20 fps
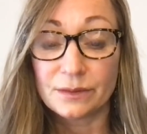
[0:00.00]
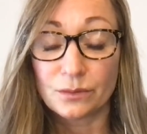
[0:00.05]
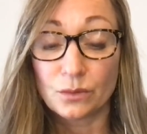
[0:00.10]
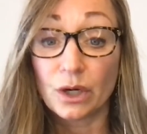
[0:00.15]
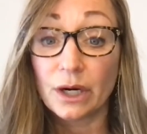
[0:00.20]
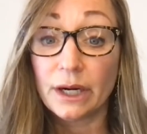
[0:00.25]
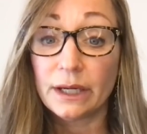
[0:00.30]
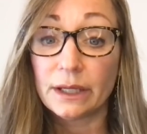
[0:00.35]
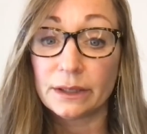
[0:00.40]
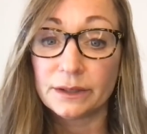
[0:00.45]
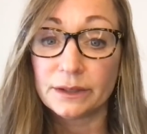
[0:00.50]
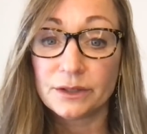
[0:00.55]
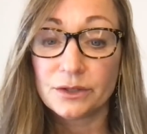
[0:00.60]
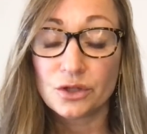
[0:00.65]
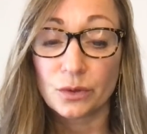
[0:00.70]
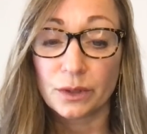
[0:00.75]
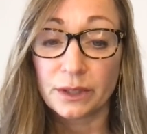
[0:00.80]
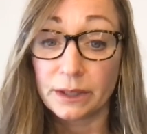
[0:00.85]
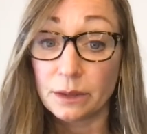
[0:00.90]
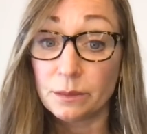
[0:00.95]
We're held
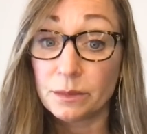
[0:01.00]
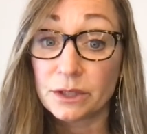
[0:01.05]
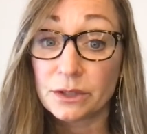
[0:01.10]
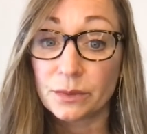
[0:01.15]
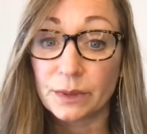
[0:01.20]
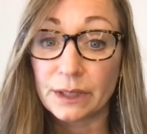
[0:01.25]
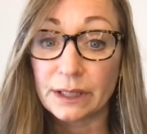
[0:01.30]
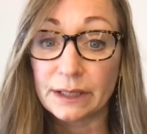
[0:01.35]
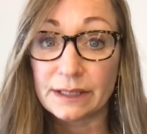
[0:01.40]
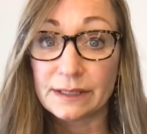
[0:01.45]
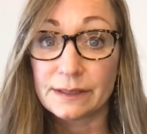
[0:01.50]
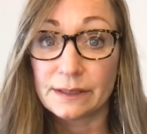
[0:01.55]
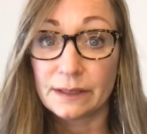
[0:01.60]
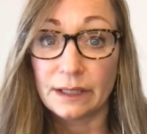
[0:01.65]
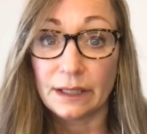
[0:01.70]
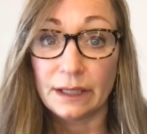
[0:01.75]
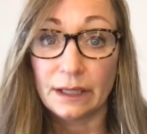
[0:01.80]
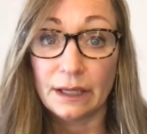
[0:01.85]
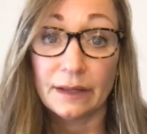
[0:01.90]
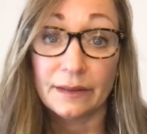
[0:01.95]
jointly between the
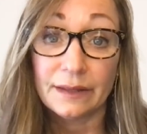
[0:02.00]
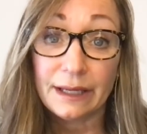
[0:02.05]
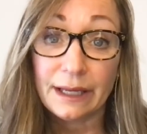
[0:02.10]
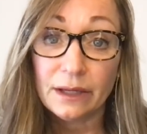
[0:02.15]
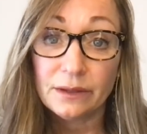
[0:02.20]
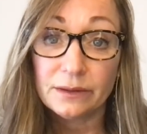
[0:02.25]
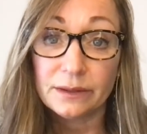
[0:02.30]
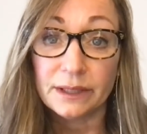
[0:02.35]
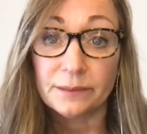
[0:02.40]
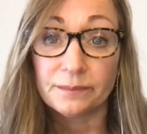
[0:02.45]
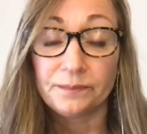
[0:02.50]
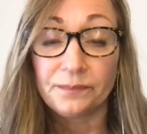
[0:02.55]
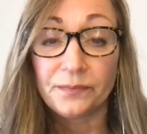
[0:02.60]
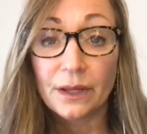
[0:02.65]
city and the county.